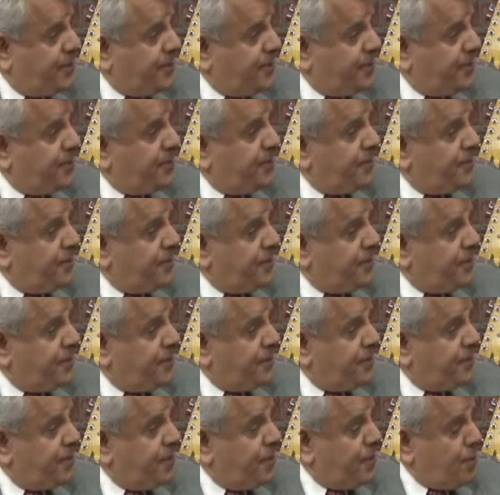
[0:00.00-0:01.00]
No,
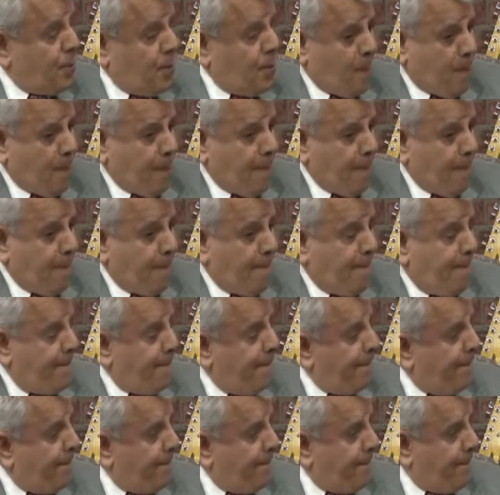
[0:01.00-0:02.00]
that's great. Coming
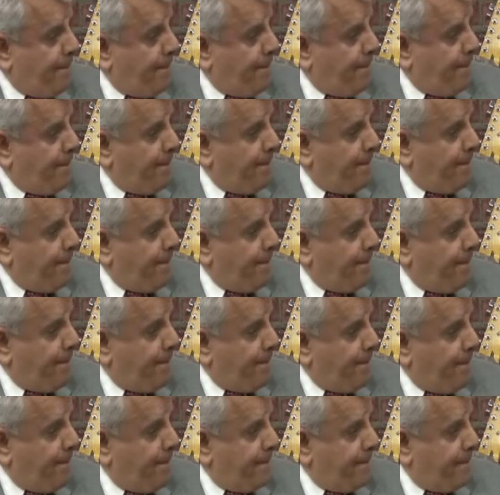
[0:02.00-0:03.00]
from
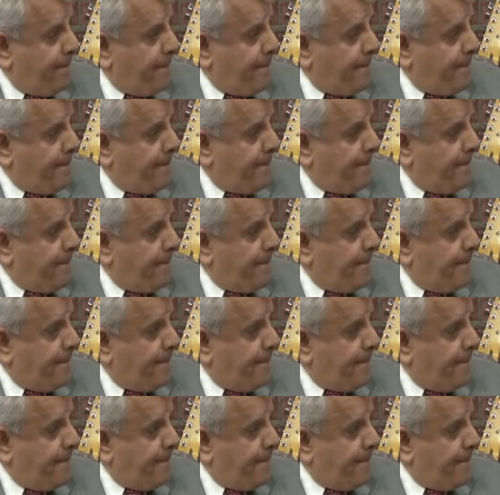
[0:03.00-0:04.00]
coming from the insurance
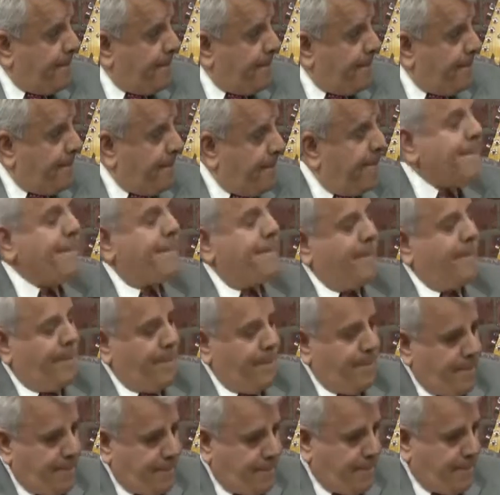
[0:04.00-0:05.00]
background,
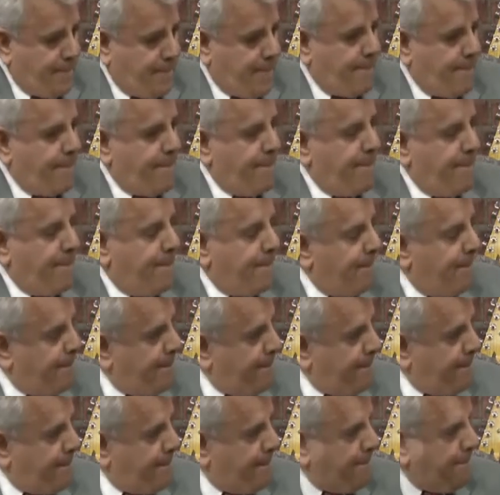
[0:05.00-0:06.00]
I always heard
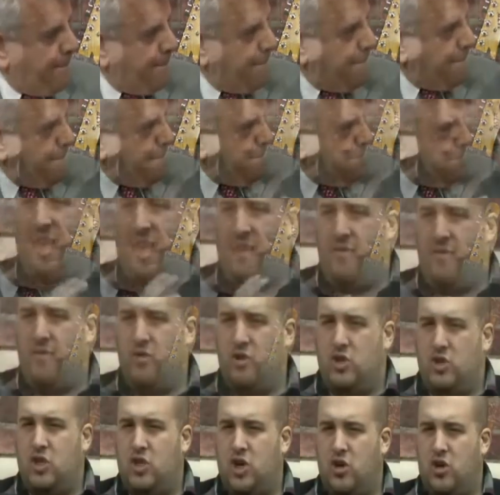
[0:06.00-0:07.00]
that life
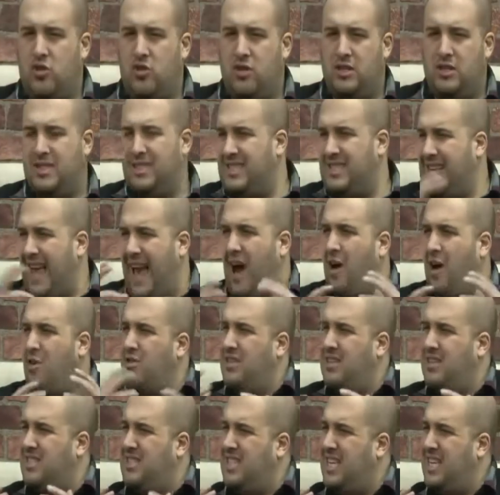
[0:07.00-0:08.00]
insurance is
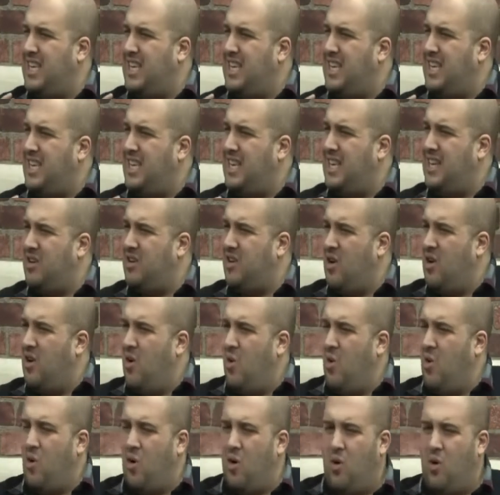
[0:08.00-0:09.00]
guaranteed
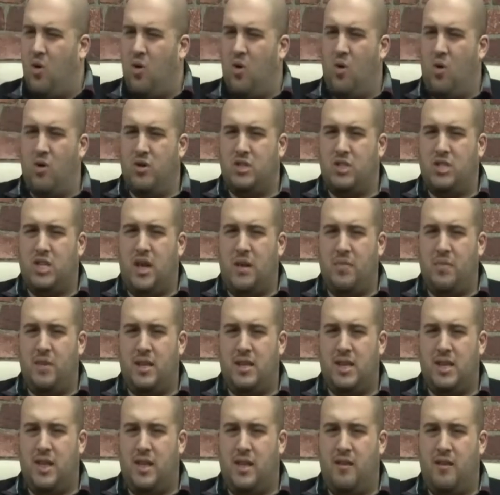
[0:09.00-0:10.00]
or something
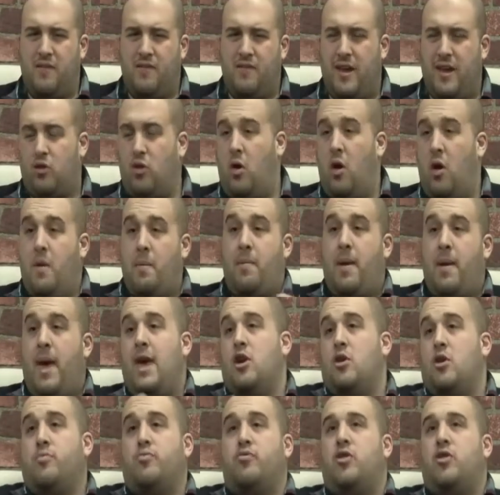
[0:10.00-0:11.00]
to that effect, or pay
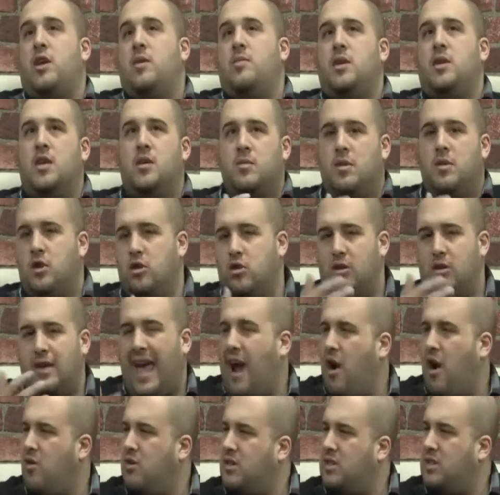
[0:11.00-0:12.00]
your premium and you're
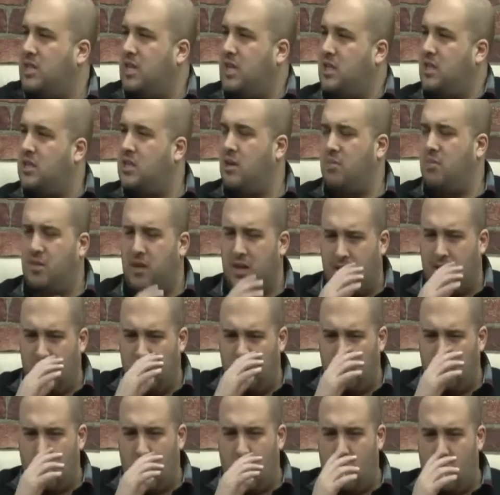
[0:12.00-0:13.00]
guaranteed something. Can
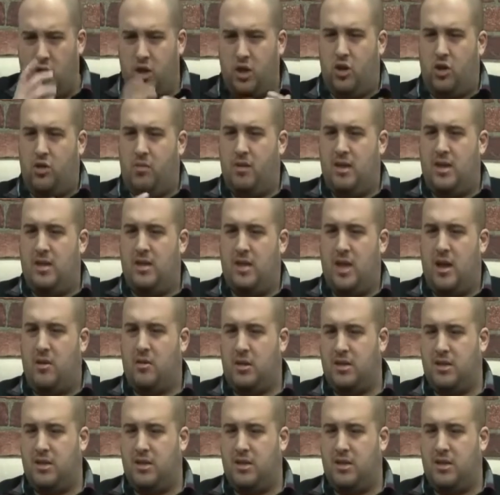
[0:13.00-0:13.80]
you go a little in depth?